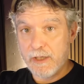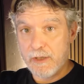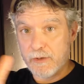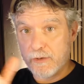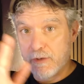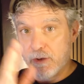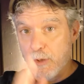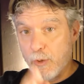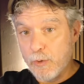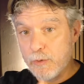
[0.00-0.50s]

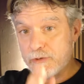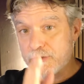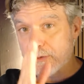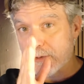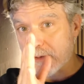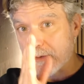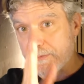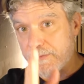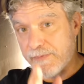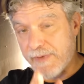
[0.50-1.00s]
Those
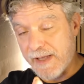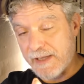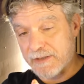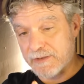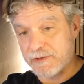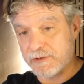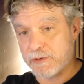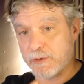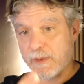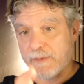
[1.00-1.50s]
are
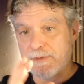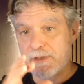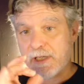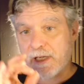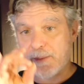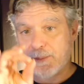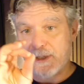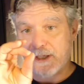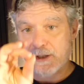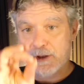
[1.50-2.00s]
events, so every
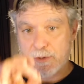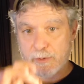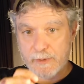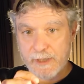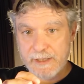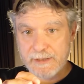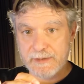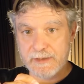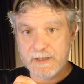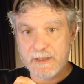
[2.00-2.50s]
time I
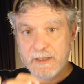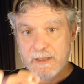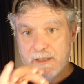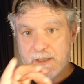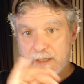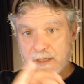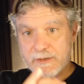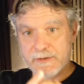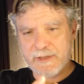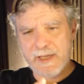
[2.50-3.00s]
create
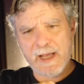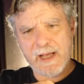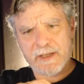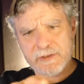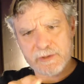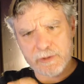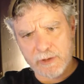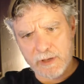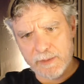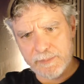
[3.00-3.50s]
a
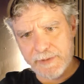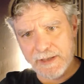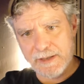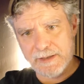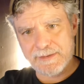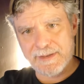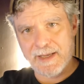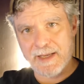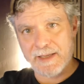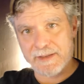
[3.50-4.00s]
task or update a
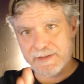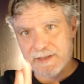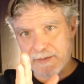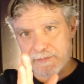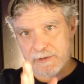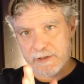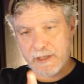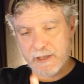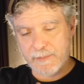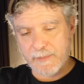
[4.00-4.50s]
task,
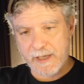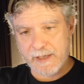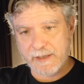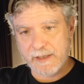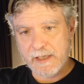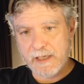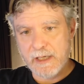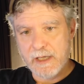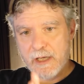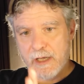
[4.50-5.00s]
every time I
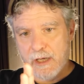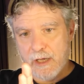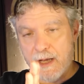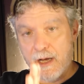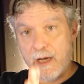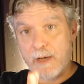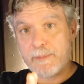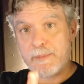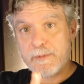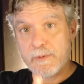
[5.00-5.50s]

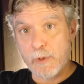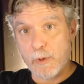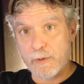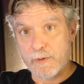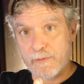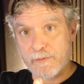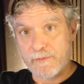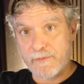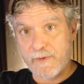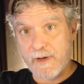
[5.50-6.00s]
upload a
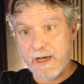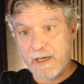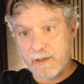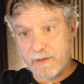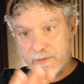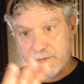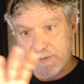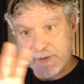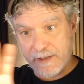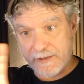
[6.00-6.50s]

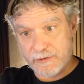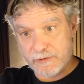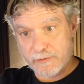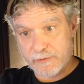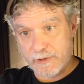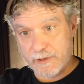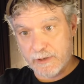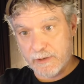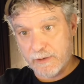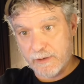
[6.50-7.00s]
file, they
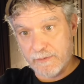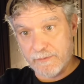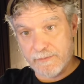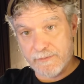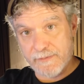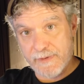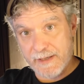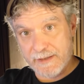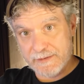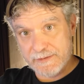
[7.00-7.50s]
trigger
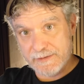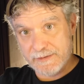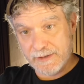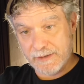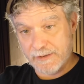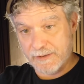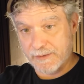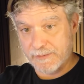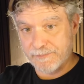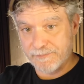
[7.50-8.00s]
events
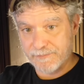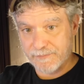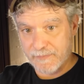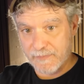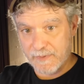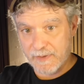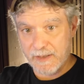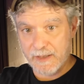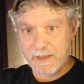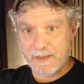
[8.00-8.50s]
here,
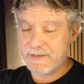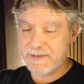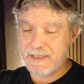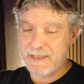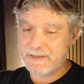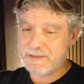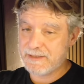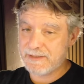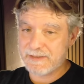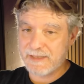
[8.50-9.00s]
okay?
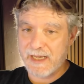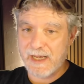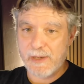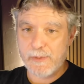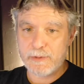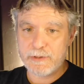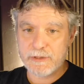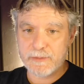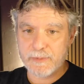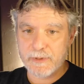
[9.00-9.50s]
It's just, how
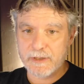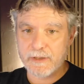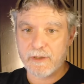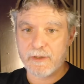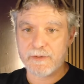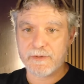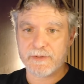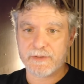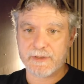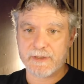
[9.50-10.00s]
would you bring all
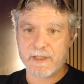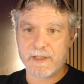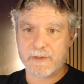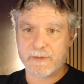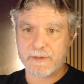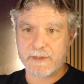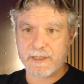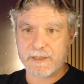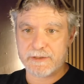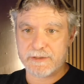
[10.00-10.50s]
this together
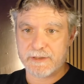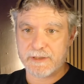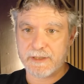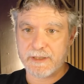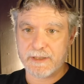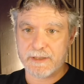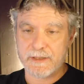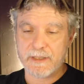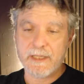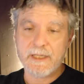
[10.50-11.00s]
in
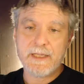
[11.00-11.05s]
AgentKit?